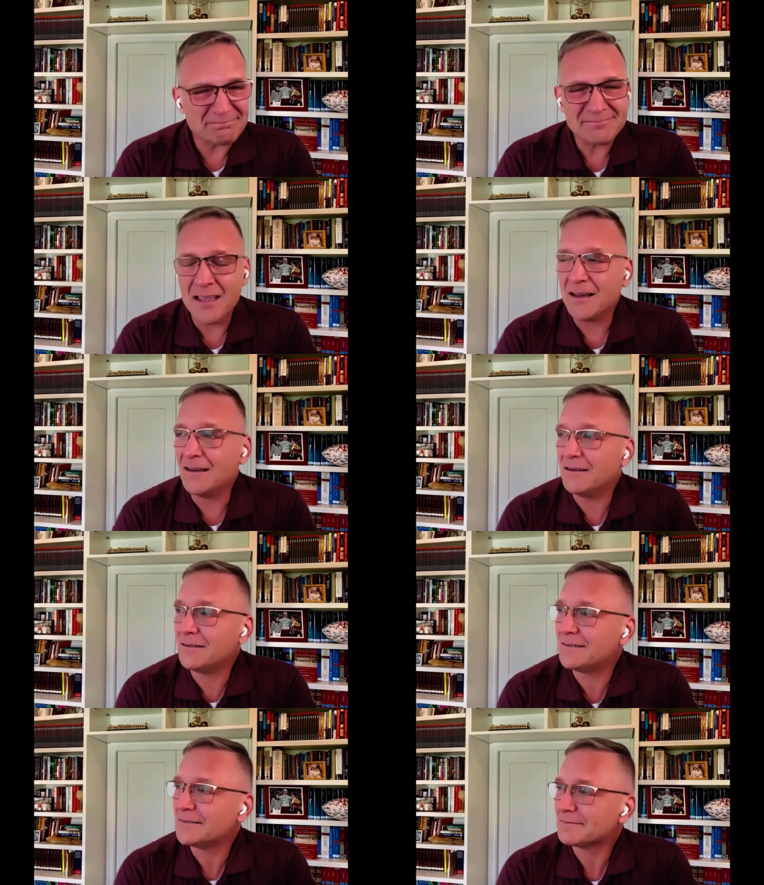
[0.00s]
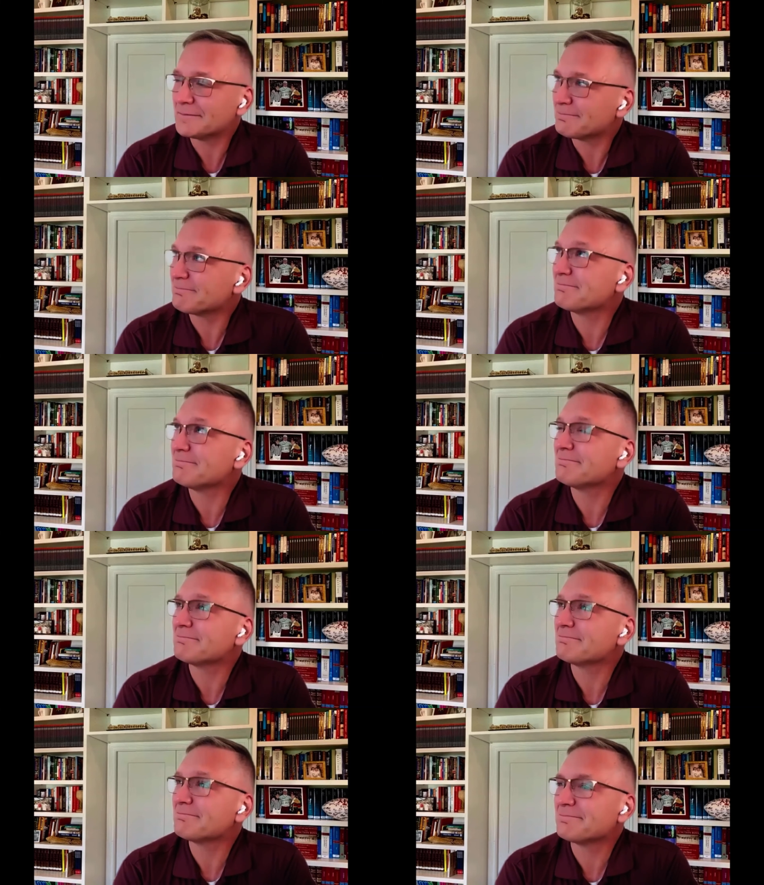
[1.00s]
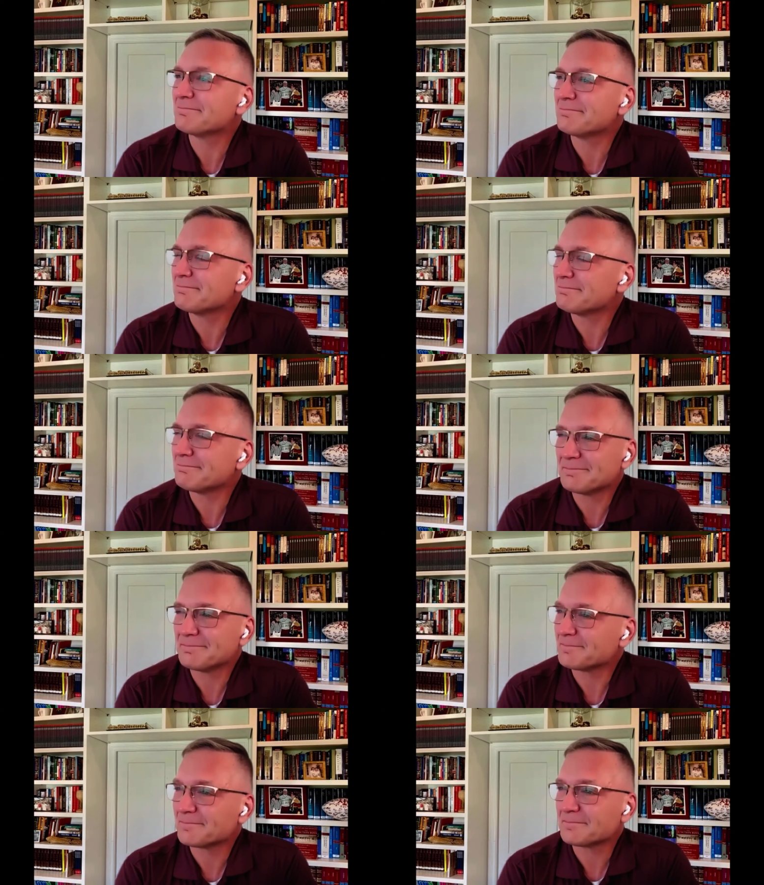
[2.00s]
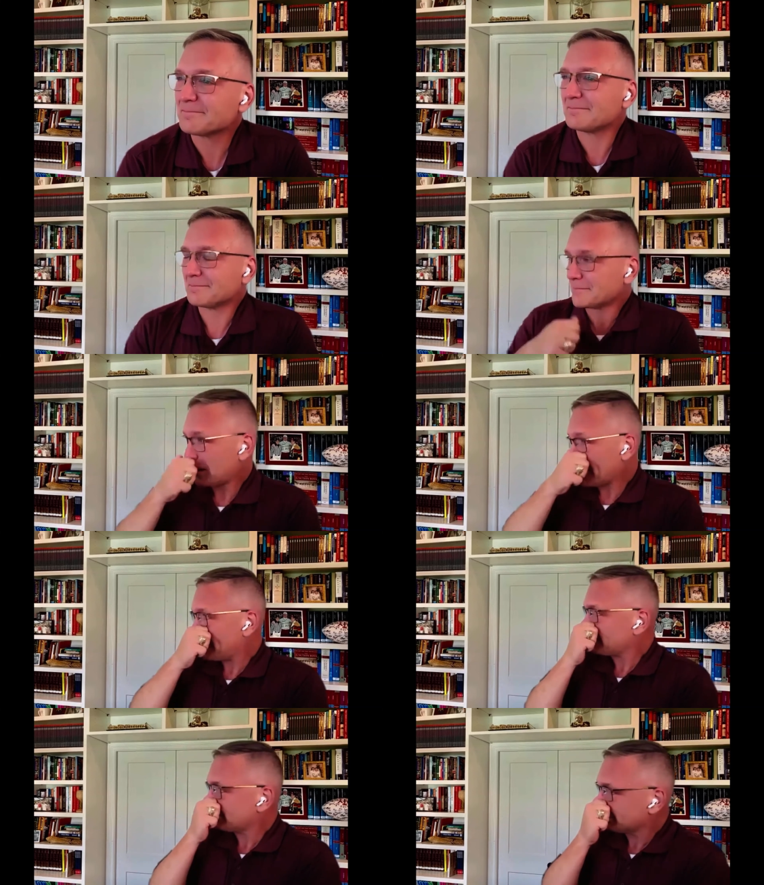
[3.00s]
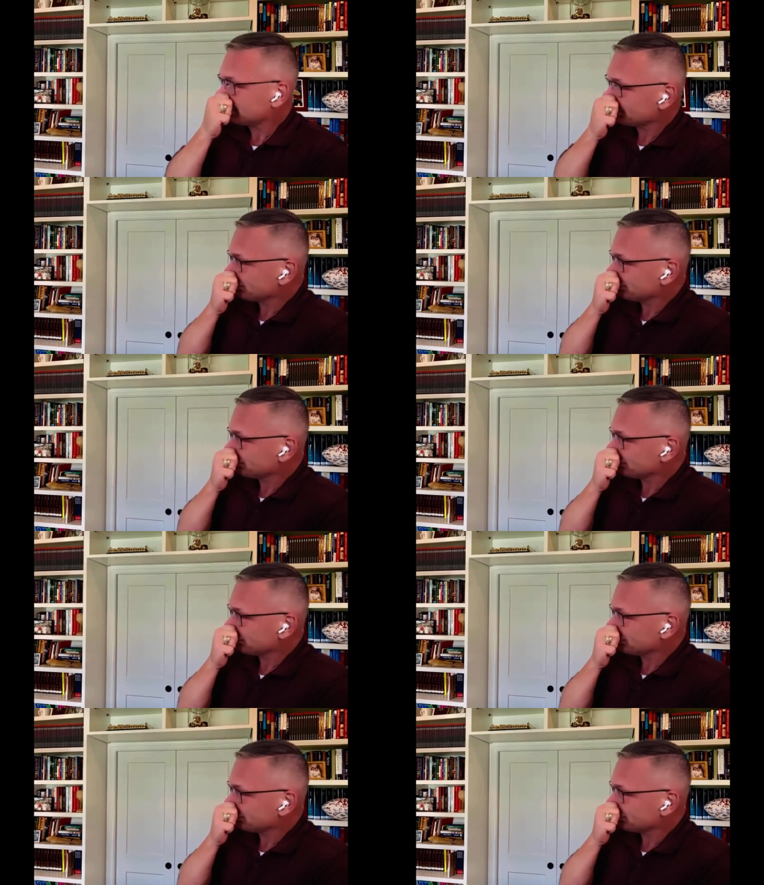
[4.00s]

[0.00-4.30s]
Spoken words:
Nothing is said.